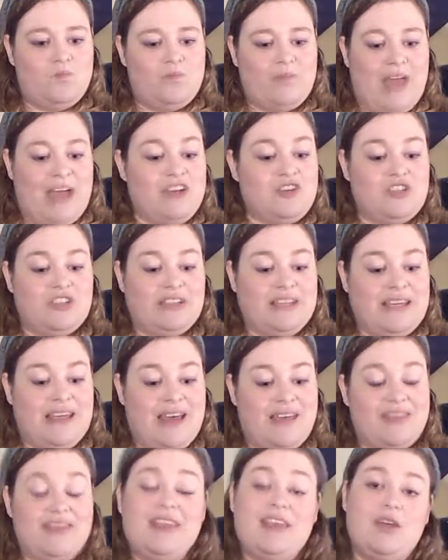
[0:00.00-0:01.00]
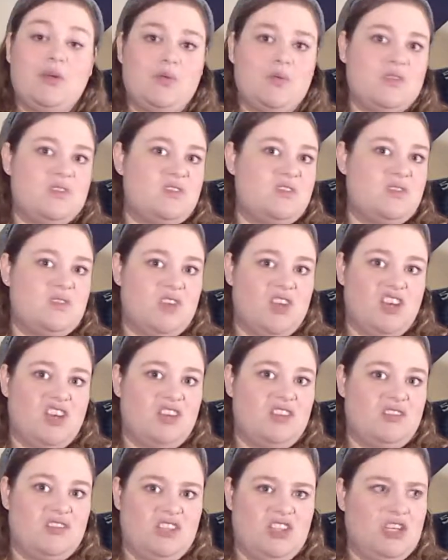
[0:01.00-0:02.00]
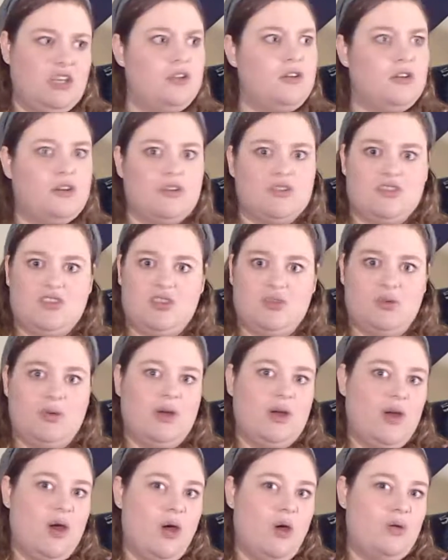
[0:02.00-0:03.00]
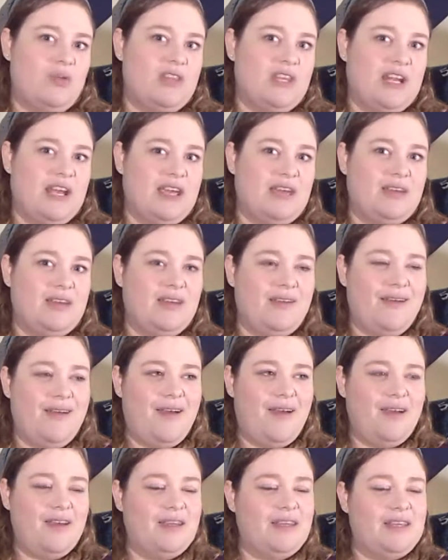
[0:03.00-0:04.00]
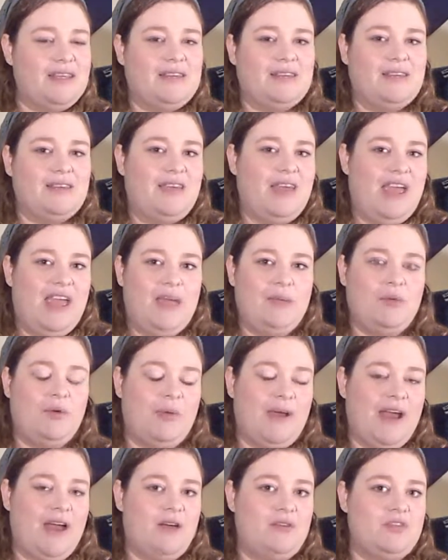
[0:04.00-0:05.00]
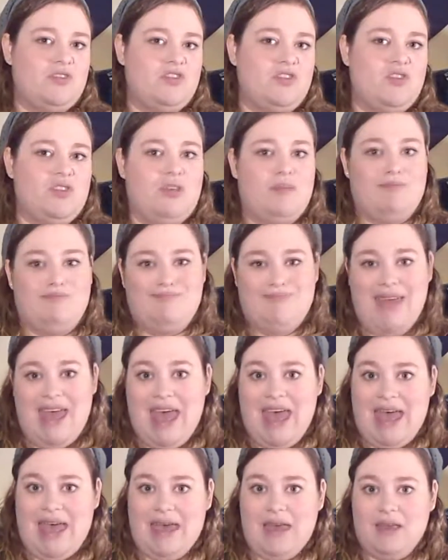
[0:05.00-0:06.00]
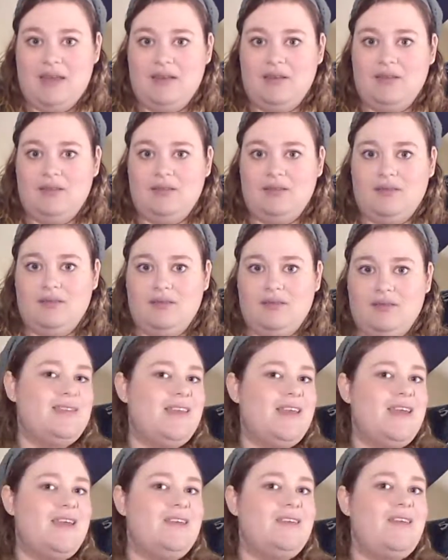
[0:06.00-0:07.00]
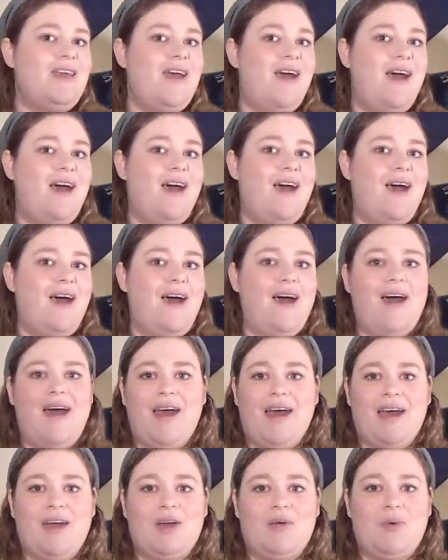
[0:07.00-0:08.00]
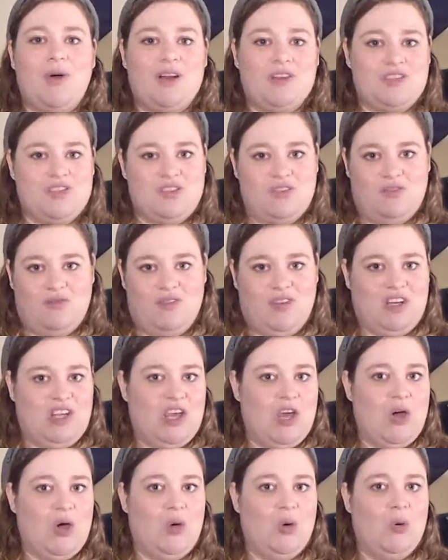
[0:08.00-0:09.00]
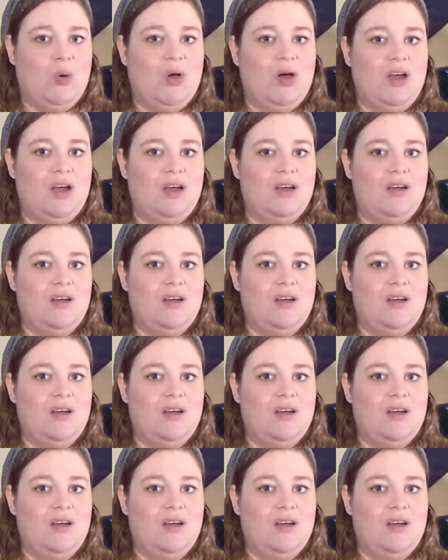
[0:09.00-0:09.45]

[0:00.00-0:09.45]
actually, I think it was a year or two ago, that I kind of came around to the meh. And then I watched a video